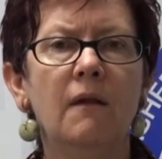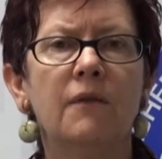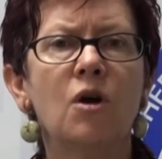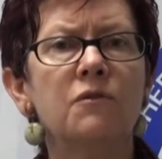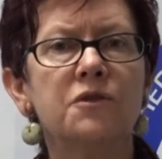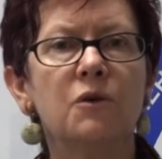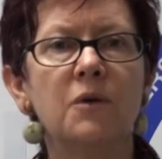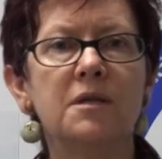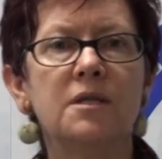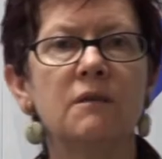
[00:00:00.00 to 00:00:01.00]
The
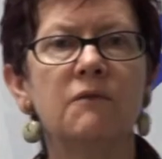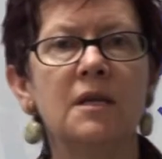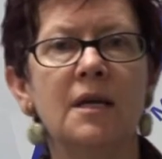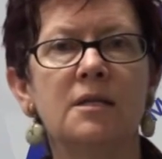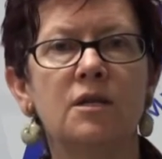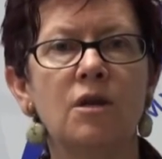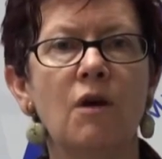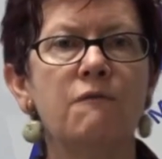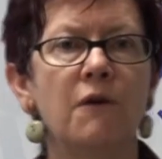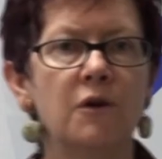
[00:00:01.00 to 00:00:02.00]
consequences of the yes and
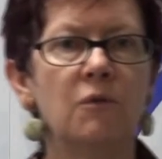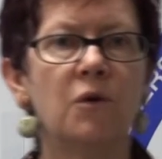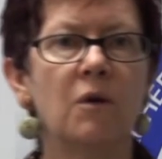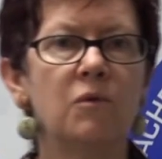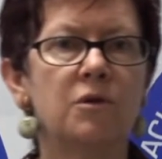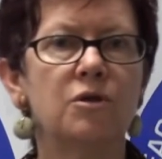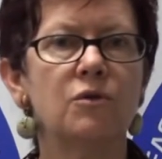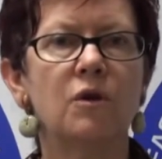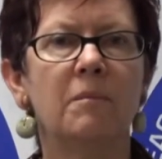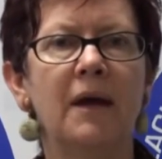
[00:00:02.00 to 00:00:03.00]
no vote are what I want to
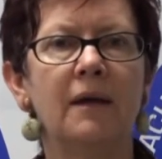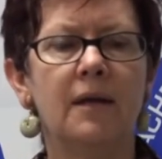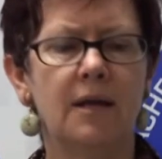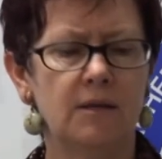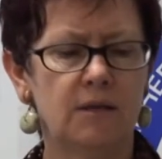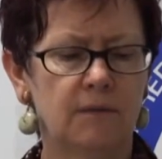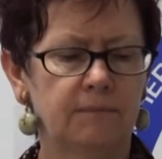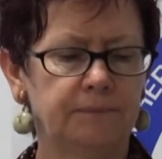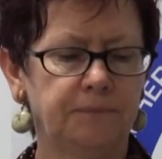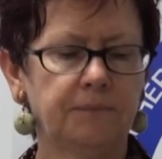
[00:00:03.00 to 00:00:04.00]
talk about next.
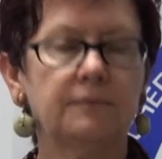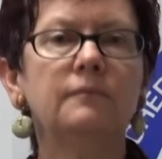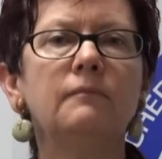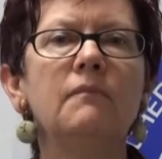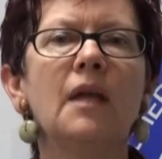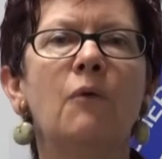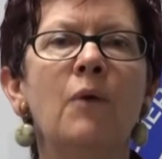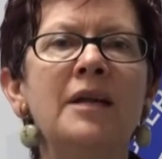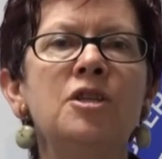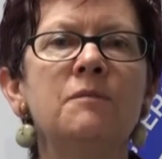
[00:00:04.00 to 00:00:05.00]

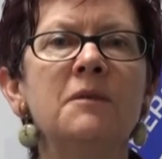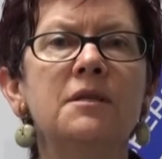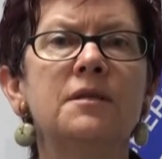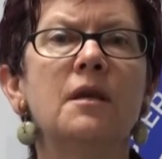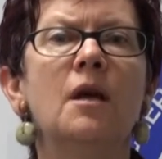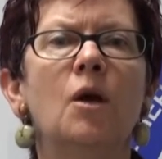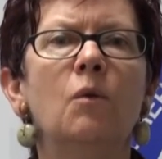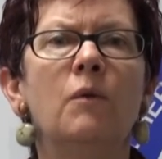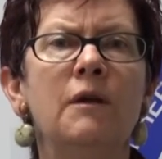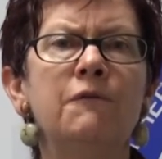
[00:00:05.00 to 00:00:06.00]
Arrangements,
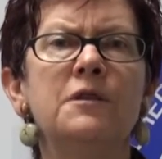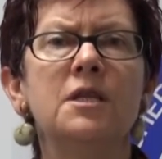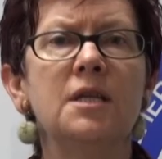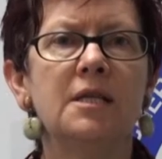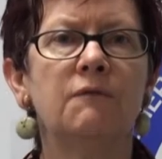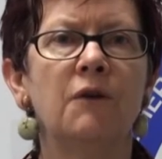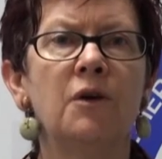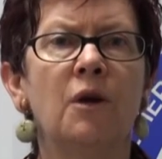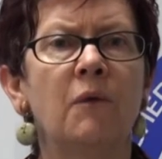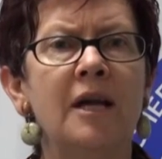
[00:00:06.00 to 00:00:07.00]
if it's a yes
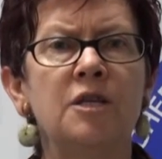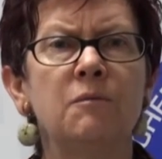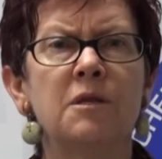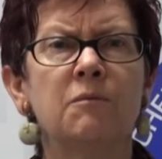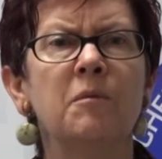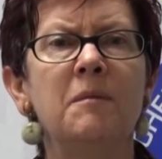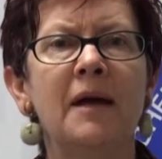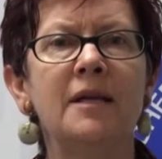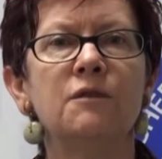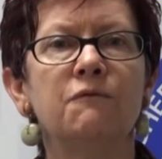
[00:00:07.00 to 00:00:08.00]
vote, arrangements will be
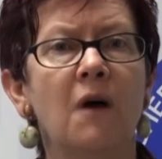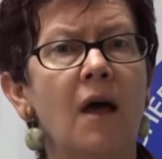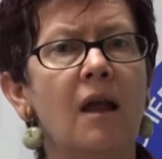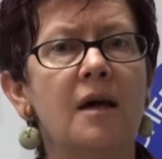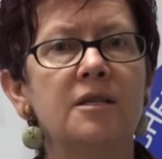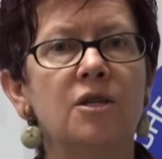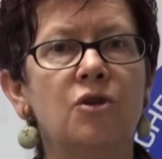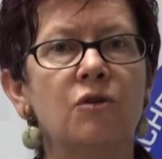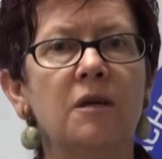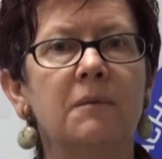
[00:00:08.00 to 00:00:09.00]
made to finalise the
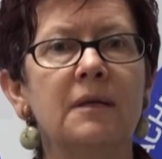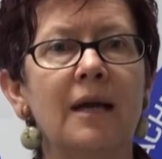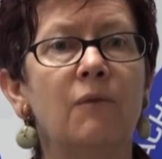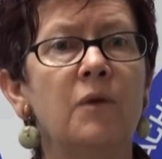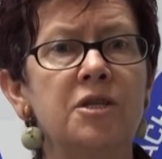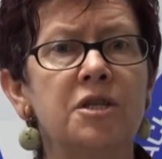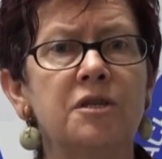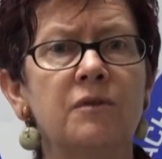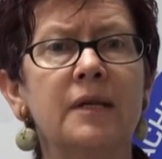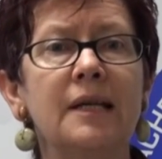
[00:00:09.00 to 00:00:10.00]
document and
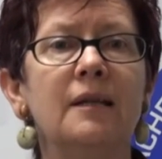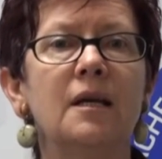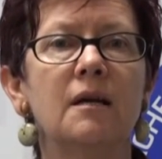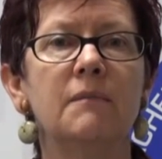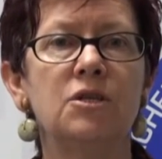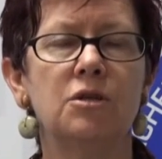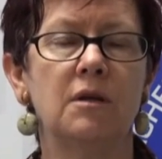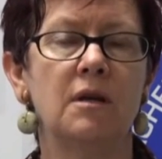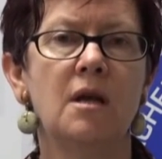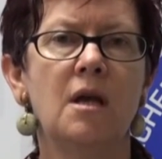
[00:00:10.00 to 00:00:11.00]
register it in the
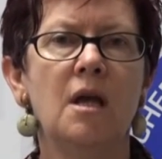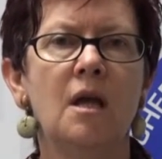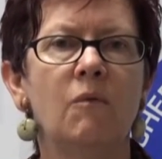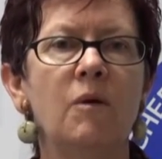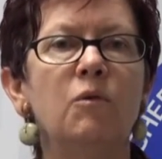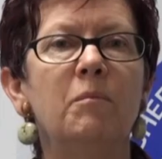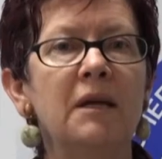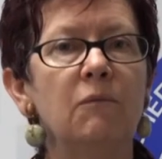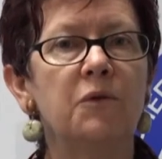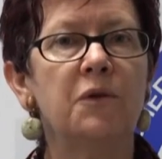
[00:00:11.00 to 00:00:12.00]
Commission. We
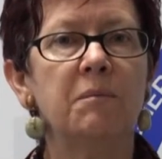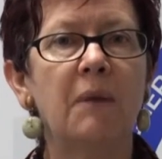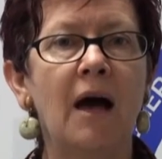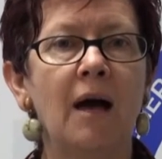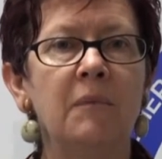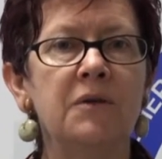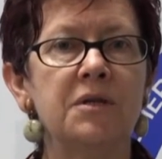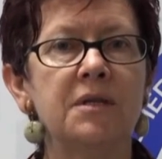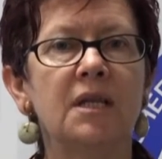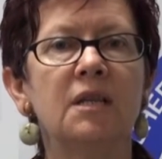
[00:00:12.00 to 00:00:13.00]
meet with the Department
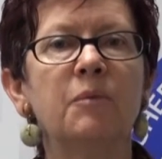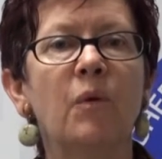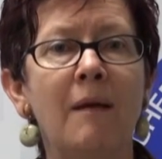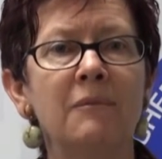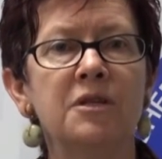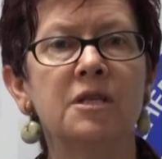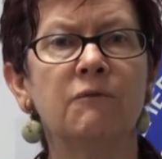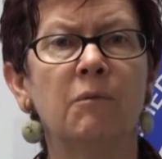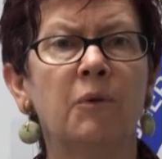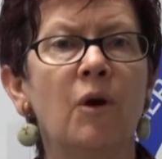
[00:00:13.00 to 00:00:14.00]
to set the
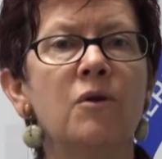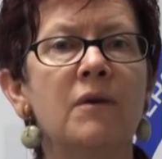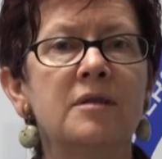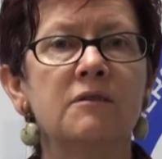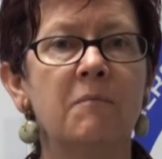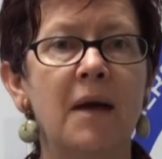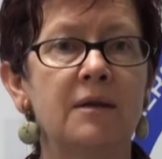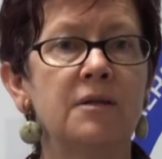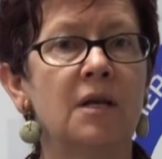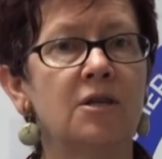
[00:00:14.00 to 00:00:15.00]
parameters for progress of
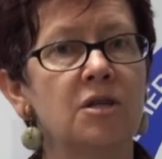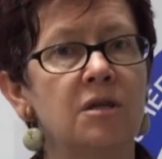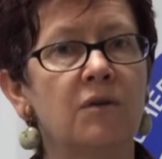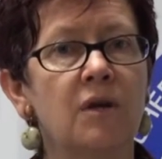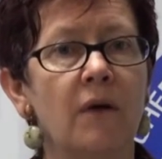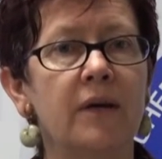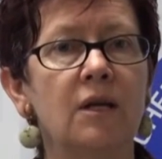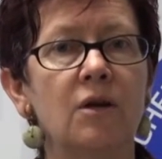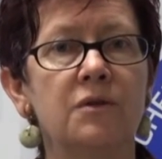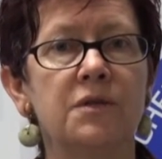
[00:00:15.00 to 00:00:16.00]
matters such as
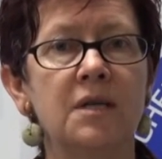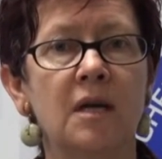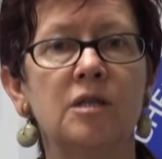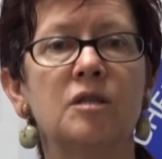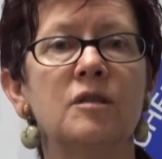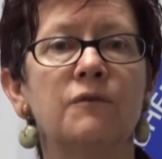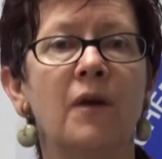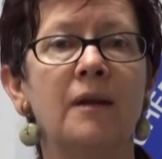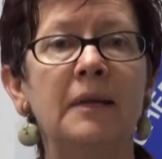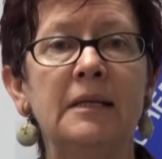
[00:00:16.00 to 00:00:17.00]
ongoing negotiations
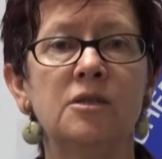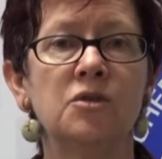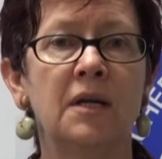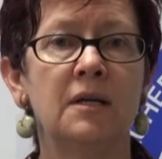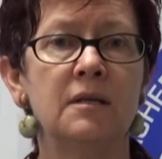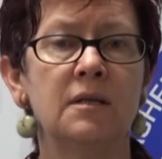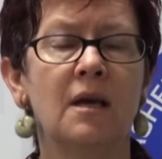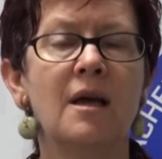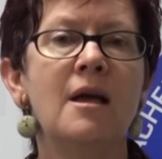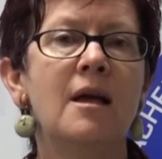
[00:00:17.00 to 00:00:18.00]
for administrators.
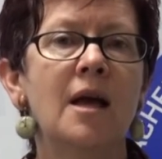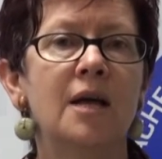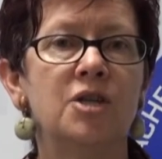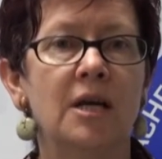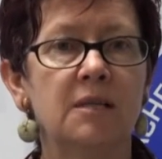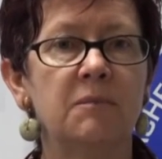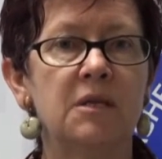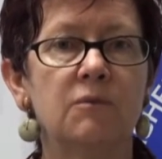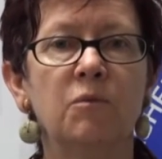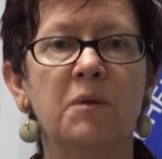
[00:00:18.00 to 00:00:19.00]

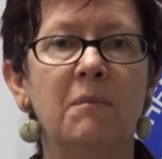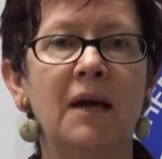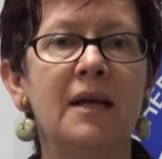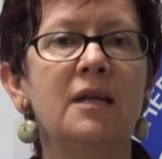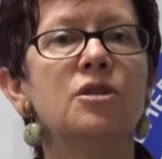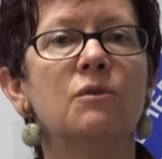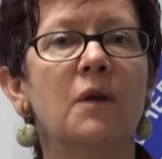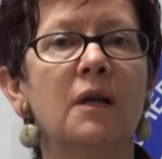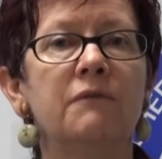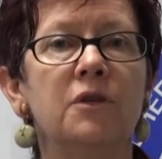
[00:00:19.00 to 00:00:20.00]
Adjustments will be made to
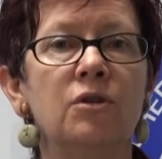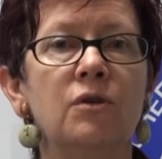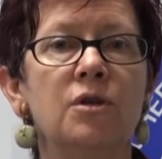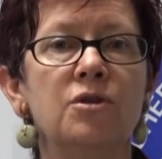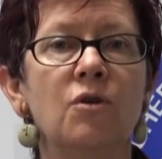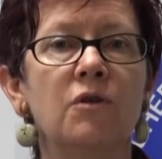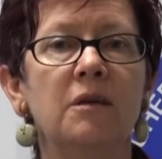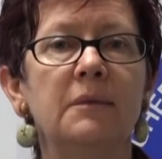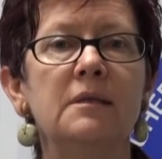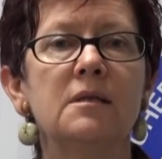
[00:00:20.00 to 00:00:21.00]
relevant union
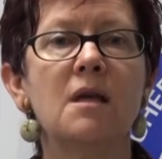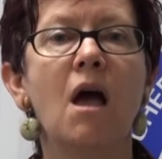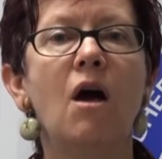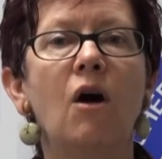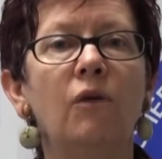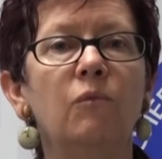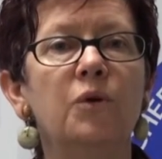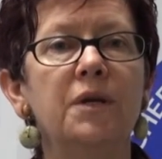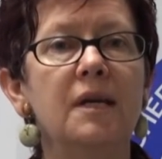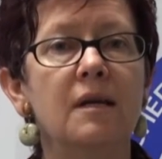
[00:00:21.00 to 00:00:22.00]
documents on
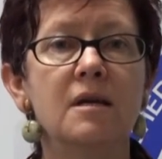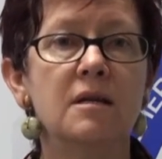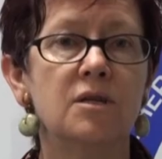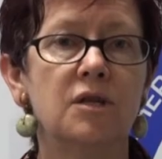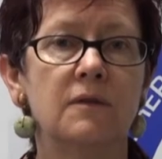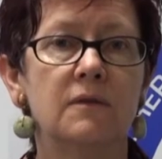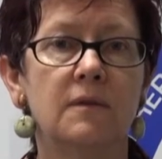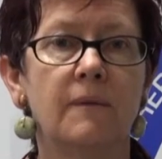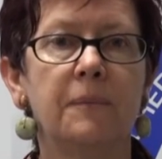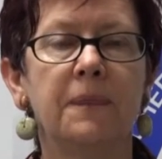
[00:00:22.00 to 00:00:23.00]
working
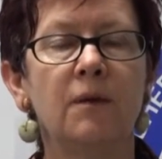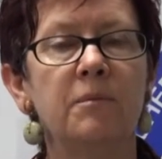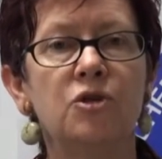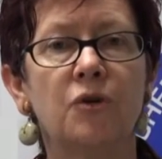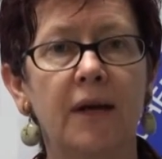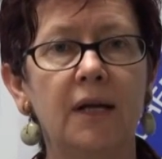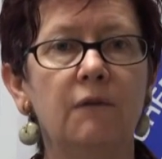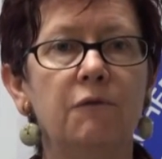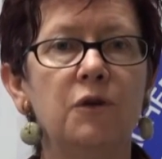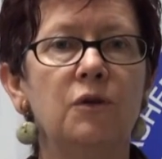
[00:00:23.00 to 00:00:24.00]
conditions. There will be
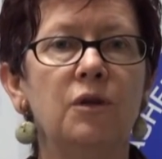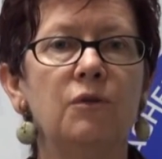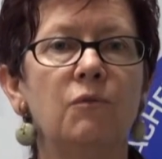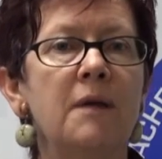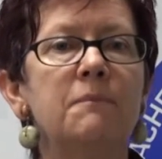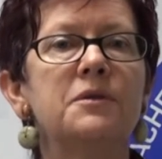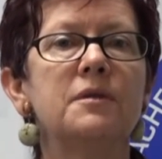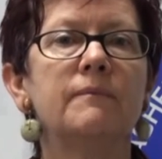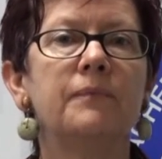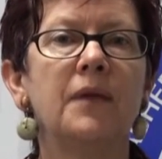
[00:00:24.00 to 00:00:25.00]
training for union reps,